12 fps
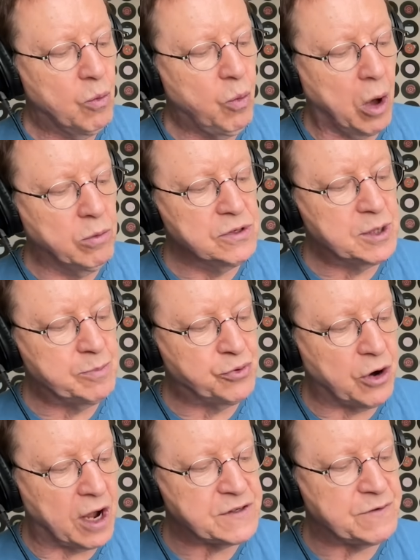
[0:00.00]
What was the
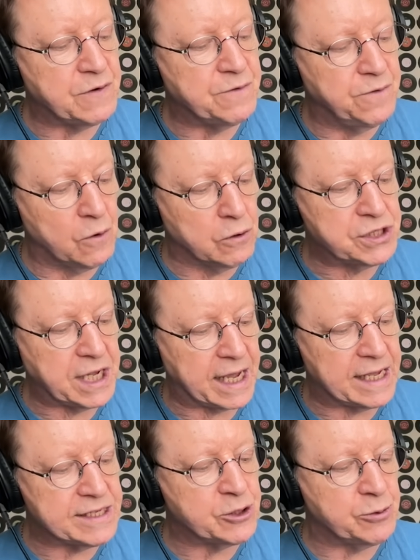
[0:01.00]
price for 4
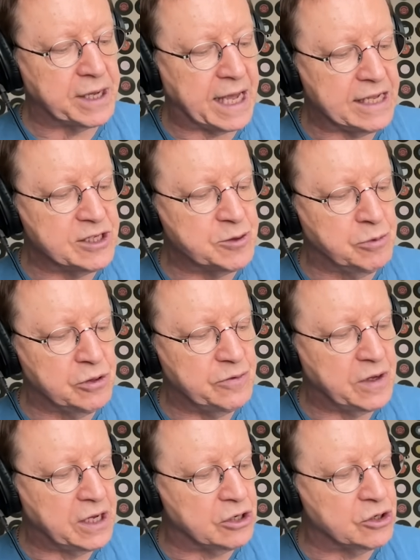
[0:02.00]
tickets to a kid's
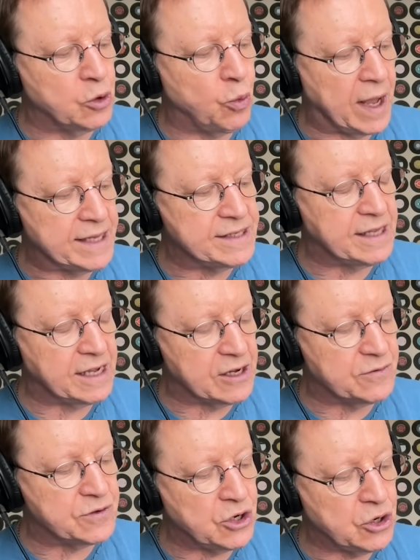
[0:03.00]
movie on a Wednesday
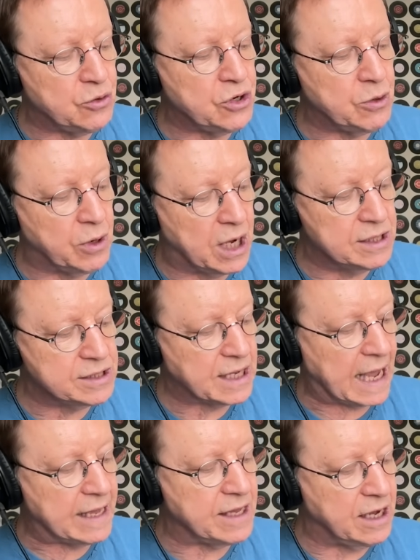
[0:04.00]
afternoon, you
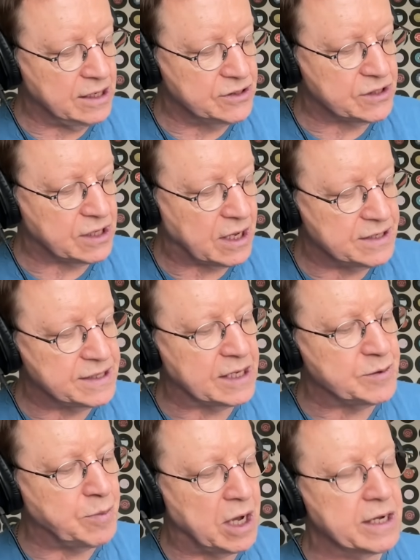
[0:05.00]
ask? And the answer,"
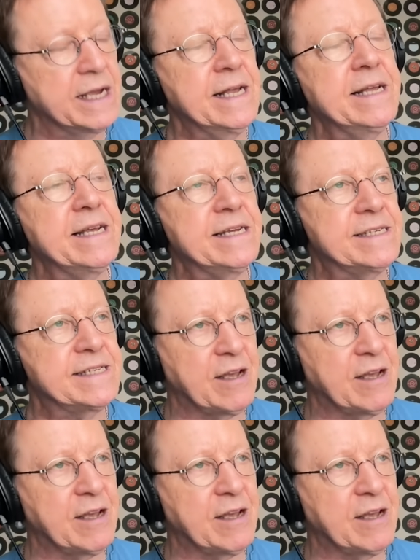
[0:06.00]
says Mark, "is